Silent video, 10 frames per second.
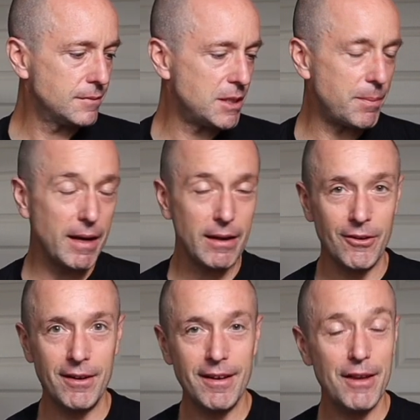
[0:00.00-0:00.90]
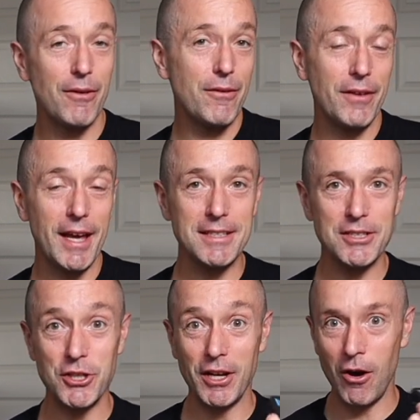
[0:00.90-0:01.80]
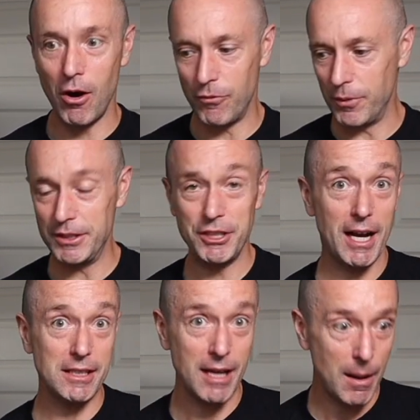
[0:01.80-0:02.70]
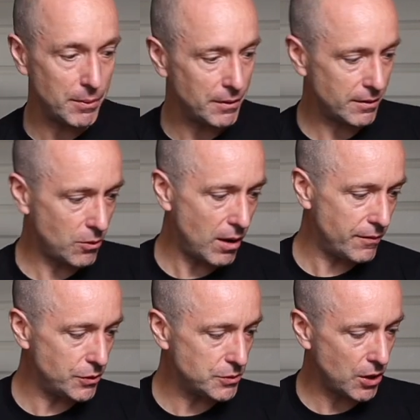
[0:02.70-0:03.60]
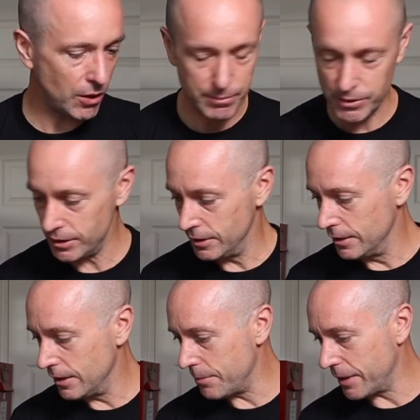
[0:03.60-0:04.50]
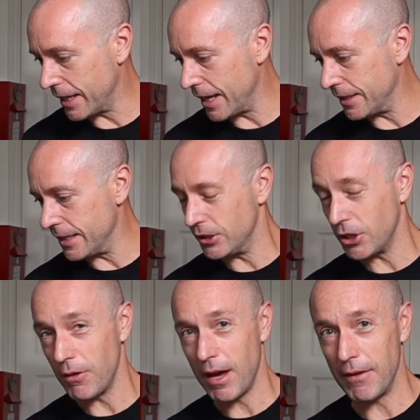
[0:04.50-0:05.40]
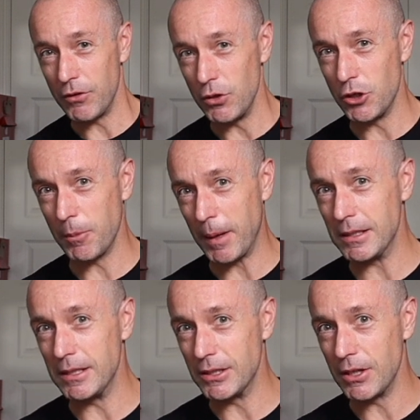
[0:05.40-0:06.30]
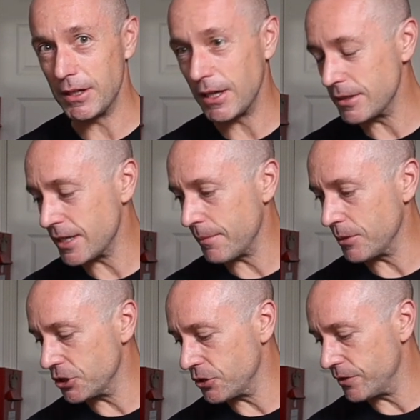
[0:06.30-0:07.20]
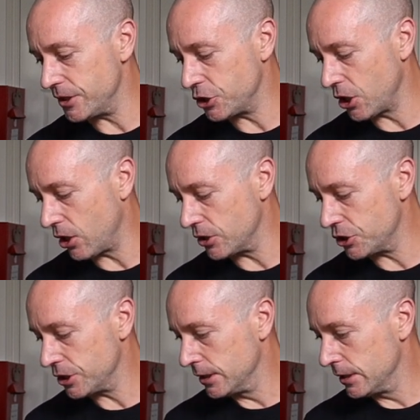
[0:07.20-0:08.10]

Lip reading: depending on if I forget to turn it off, which has happened quite a few times. But again, they don't have huge capacity, so they don't take much to recharge.